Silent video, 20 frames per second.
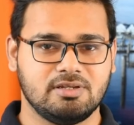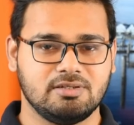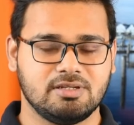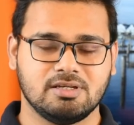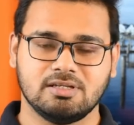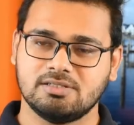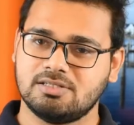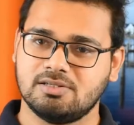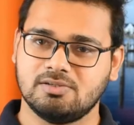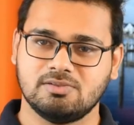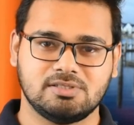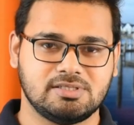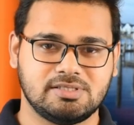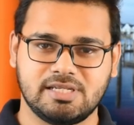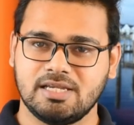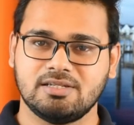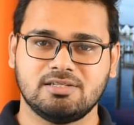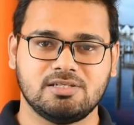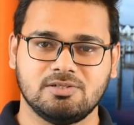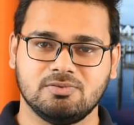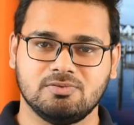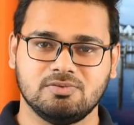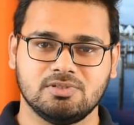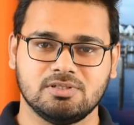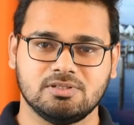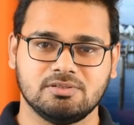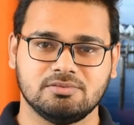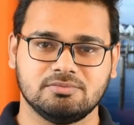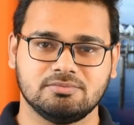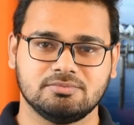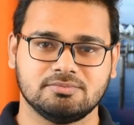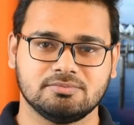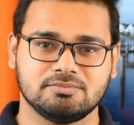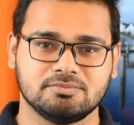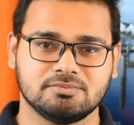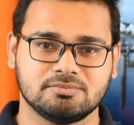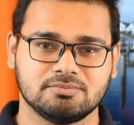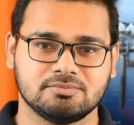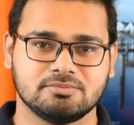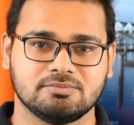event, so stay tuned.
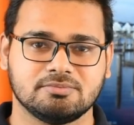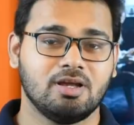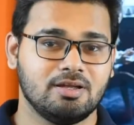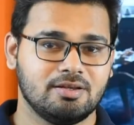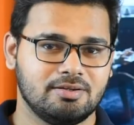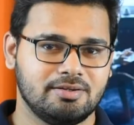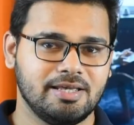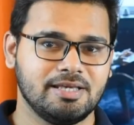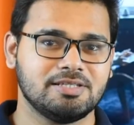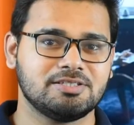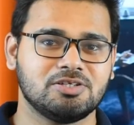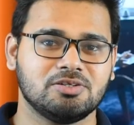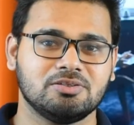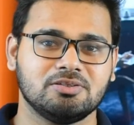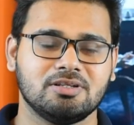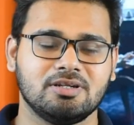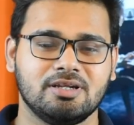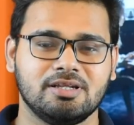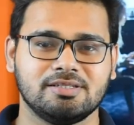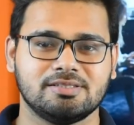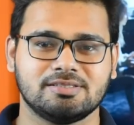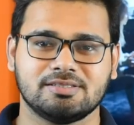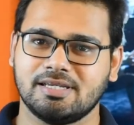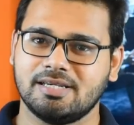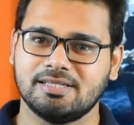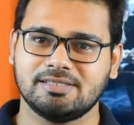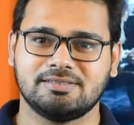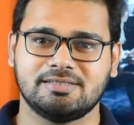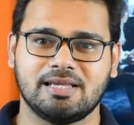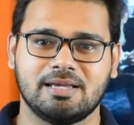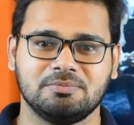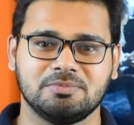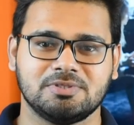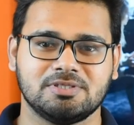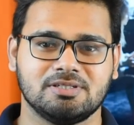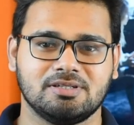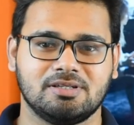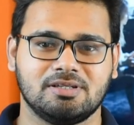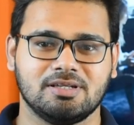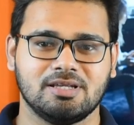Next on the list is
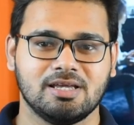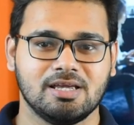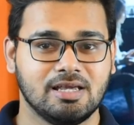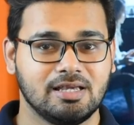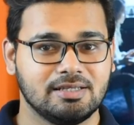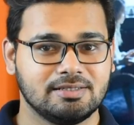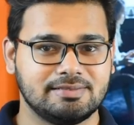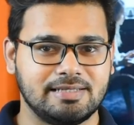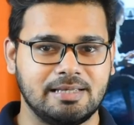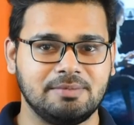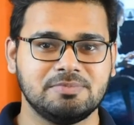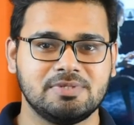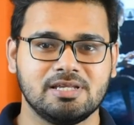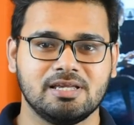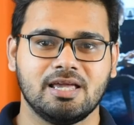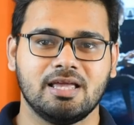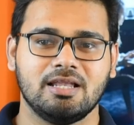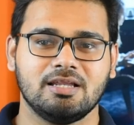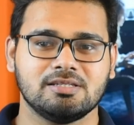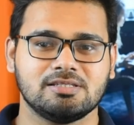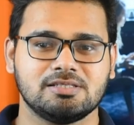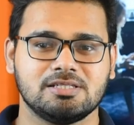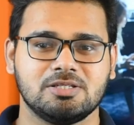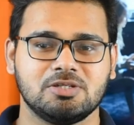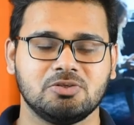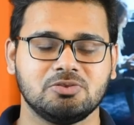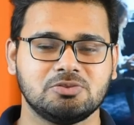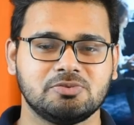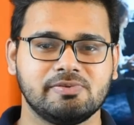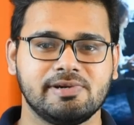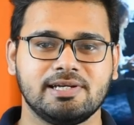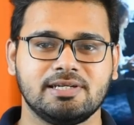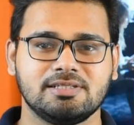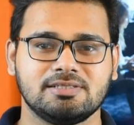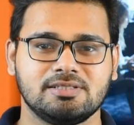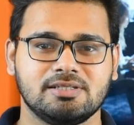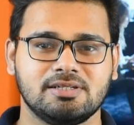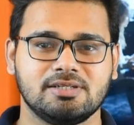Samsung. Samsung Galaxy Note twenty